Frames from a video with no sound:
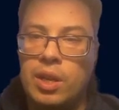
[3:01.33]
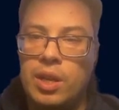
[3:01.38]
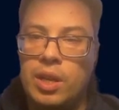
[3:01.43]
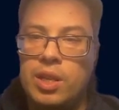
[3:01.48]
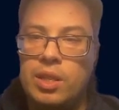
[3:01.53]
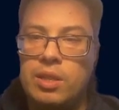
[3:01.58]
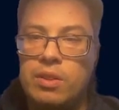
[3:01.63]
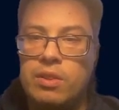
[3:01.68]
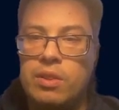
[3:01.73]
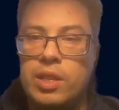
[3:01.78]

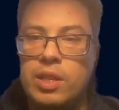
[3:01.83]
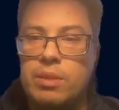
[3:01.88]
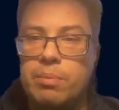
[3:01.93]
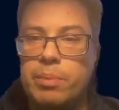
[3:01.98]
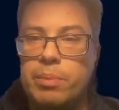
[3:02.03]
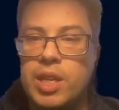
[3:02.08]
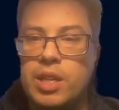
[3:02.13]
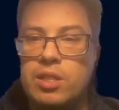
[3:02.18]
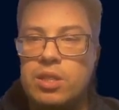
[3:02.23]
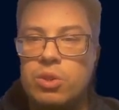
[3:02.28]
And this
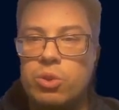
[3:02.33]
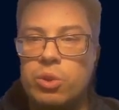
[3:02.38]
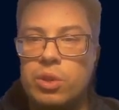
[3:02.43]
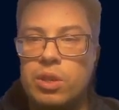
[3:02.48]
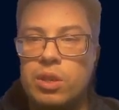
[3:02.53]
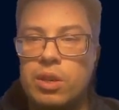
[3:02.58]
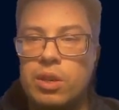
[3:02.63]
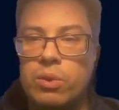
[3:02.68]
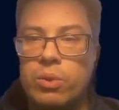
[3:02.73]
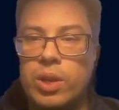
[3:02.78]
makes code
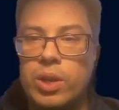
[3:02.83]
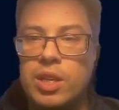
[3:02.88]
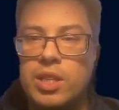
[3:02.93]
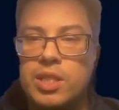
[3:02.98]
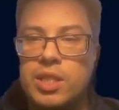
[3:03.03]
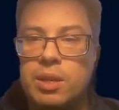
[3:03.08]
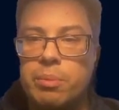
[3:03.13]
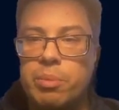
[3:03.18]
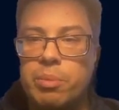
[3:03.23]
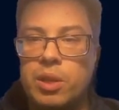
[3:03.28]
really
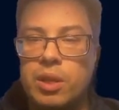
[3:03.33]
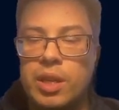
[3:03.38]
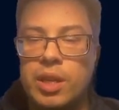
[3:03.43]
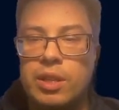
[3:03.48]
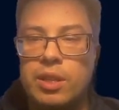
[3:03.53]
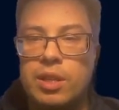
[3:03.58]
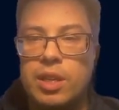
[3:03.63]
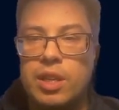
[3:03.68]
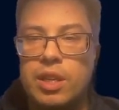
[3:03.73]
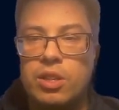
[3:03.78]
simple
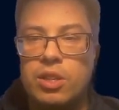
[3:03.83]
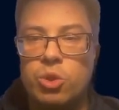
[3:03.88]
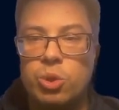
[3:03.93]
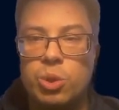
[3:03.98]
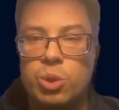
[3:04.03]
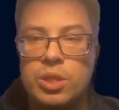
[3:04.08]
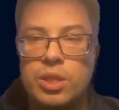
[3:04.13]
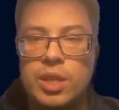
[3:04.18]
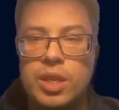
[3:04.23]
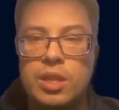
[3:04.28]
and clear to
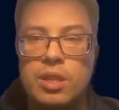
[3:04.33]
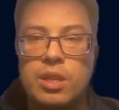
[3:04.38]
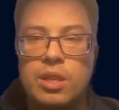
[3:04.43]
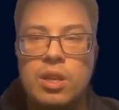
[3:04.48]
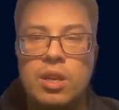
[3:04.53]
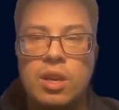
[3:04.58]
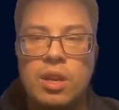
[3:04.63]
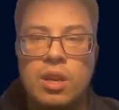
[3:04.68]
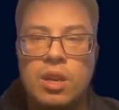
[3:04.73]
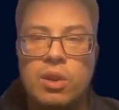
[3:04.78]
understand,
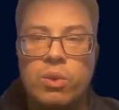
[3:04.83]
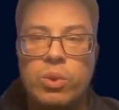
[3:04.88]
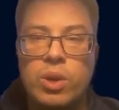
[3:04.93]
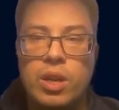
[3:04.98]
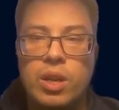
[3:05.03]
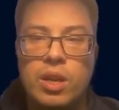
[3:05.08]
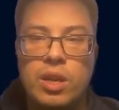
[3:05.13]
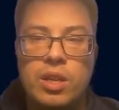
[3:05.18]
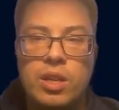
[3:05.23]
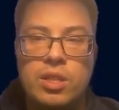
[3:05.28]

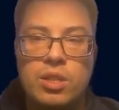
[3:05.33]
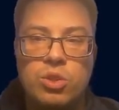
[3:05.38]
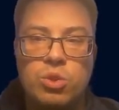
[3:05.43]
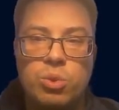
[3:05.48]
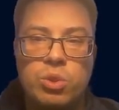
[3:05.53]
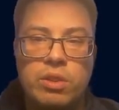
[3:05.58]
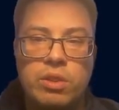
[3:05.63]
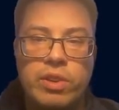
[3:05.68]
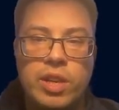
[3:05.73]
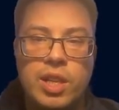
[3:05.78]
really easy to
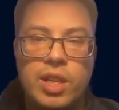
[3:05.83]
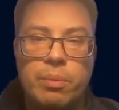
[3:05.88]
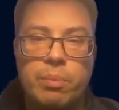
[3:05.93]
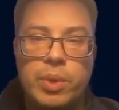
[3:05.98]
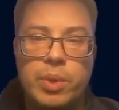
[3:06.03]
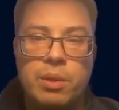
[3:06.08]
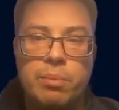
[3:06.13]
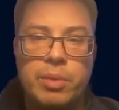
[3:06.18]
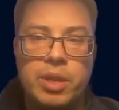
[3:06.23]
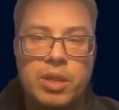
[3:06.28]
develop
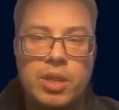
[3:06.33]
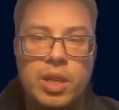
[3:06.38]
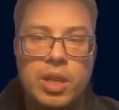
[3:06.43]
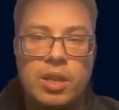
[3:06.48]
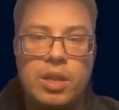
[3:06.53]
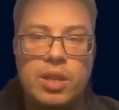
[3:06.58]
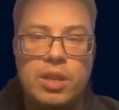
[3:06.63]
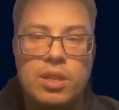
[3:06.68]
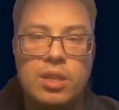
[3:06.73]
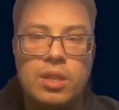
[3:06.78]
and
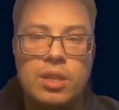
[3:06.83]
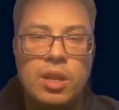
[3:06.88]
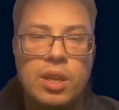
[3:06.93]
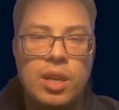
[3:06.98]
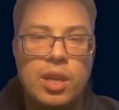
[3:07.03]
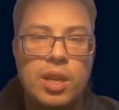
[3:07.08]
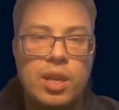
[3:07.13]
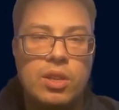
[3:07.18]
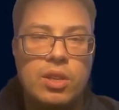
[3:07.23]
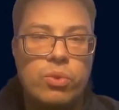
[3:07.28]
maintain it,
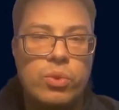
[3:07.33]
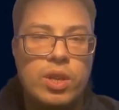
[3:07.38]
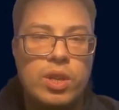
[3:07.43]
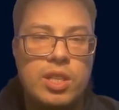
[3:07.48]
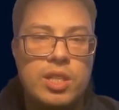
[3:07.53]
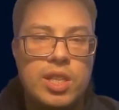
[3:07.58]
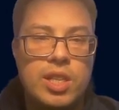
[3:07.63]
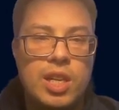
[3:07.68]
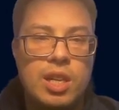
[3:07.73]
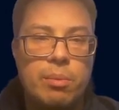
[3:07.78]
and really
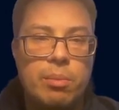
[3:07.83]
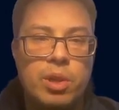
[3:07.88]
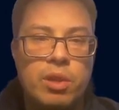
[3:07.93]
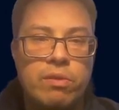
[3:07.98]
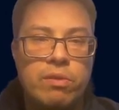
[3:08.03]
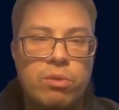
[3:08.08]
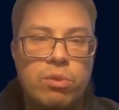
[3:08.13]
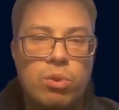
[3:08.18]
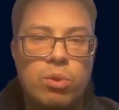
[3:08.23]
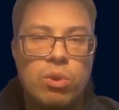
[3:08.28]
scalable
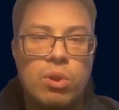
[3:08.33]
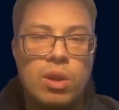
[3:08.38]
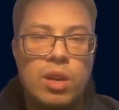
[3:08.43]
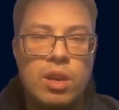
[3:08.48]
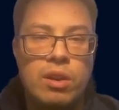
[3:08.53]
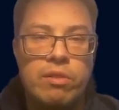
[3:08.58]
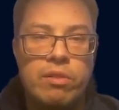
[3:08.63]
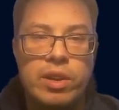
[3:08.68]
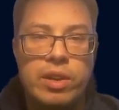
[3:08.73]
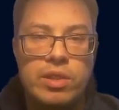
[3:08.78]
for
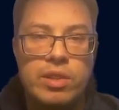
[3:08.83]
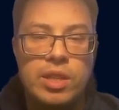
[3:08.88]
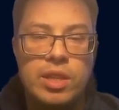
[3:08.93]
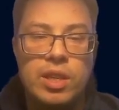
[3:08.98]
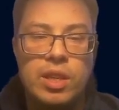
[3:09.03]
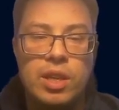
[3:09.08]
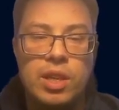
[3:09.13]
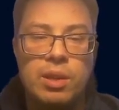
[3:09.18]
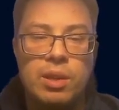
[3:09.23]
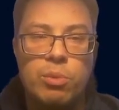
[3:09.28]

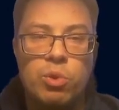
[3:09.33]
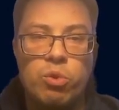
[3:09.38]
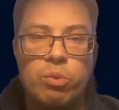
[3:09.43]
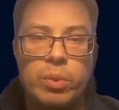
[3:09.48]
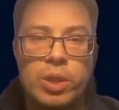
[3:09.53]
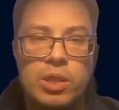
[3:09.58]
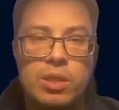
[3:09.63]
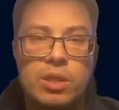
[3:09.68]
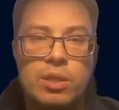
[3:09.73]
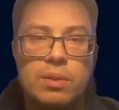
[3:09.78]
further
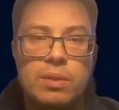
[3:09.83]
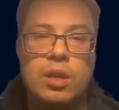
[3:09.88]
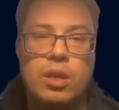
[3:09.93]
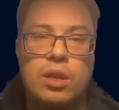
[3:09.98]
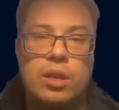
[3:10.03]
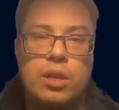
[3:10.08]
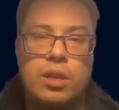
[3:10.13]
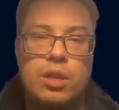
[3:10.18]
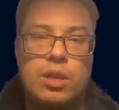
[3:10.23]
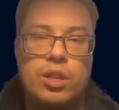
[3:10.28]
improvements.
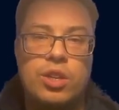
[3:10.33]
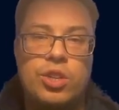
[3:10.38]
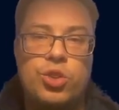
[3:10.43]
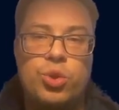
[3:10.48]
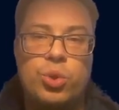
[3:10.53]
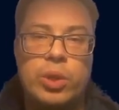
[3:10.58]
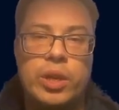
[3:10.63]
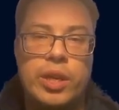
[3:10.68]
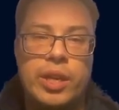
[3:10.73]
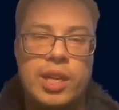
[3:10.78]
Each
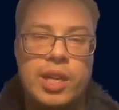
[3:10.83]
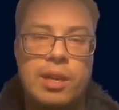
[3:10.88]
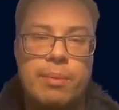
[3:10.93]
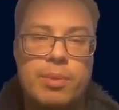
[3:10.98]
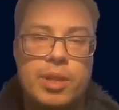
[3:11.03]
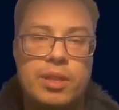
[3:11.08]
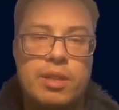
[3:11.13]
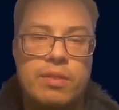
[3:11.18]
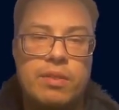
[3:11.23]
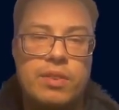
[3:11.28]
UI
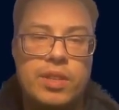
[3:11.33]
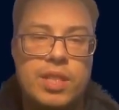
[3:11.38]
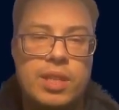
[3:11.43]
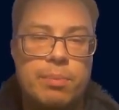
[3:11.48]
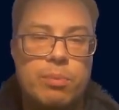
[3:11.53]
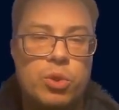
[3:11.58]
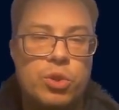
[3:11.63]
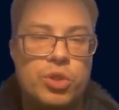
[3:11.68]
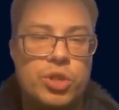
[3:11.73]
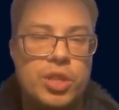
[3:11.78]
element in this
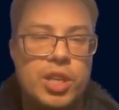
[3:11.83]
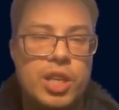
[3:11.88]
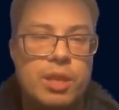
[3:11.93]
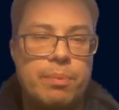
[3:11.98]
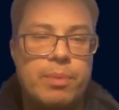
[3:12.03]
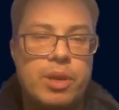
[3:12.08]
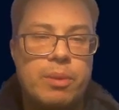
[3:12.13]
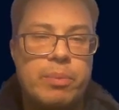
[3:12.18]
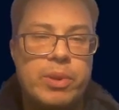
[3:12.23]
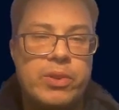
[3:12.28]
approach can
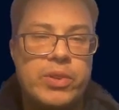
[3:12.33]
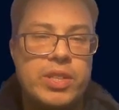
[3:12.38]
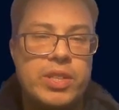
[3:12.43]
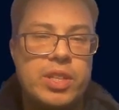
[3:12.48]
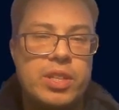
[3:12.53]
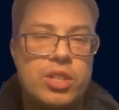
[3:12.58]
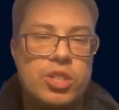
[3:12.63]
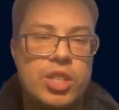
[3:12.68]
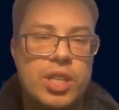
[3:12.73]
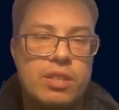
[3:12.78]
be
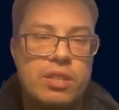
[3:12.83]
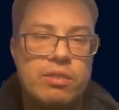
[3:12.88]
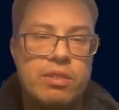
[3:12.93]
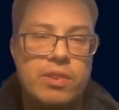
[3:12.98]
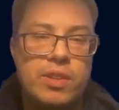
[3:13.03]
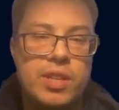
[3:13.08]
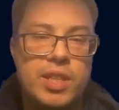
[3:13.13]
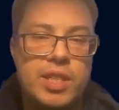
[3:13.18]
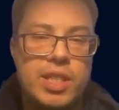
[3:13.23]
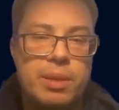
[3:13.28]
represented just
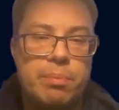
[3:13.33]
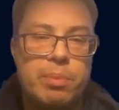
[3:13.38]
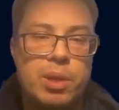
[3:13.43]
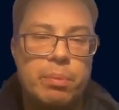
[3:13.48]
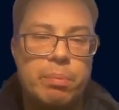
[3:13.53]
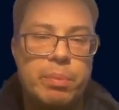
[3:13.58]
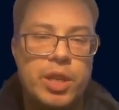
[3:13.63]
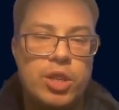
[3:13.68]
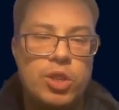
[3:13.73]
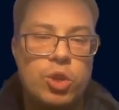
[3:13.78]
with a simple
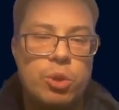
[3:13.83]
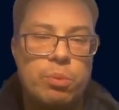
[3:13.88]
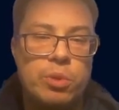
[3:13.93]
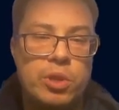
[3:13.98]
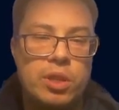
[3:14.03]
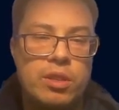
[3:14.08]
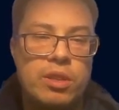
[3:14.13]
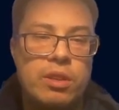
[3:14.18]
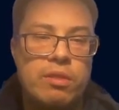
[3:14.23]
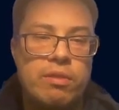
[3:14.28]
page
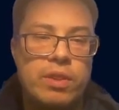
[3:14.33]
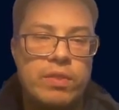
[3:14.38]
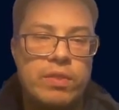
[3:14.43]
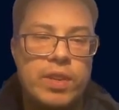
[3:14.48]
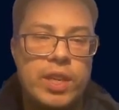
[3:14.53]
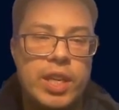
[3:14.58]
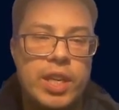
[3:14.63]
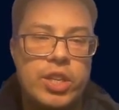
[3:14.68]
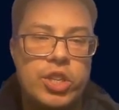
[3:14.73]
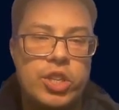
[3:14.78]
object, with
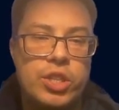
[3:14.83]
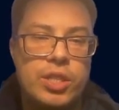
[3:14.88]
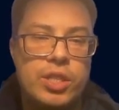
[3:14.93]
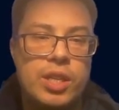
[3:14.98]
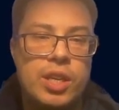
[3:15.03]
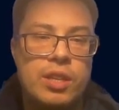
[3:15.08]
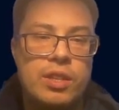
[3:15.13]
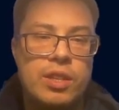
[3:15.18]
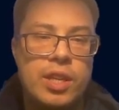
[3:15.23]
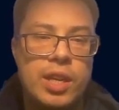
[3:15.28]
actions
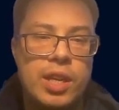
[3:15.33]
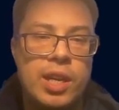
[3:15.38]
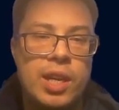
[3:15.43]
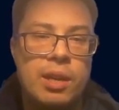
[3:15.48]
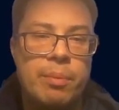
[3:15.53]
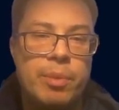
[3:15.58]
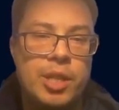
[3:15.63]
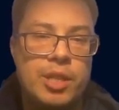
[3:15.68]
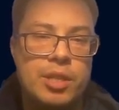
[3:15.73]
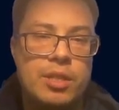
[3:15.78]
and the
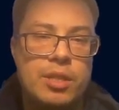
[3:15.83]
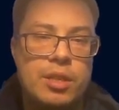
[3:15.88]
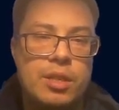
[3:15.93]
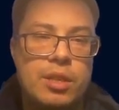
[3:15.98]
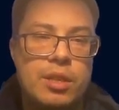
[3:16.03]
elements.